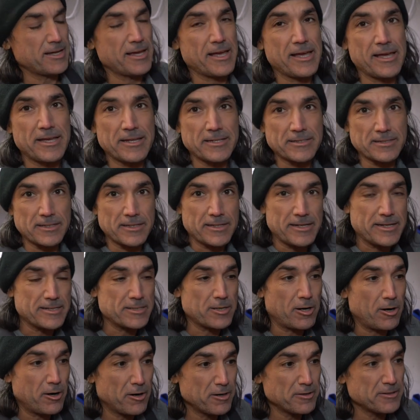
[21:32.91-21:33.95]
and it's
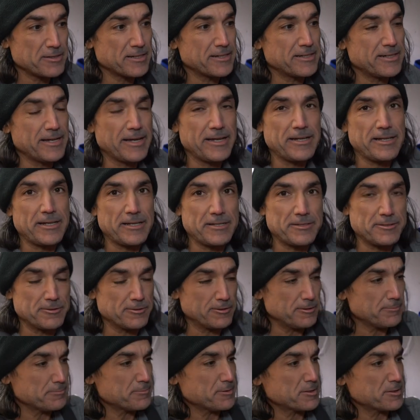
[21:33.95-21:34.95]
hard to get in Europe,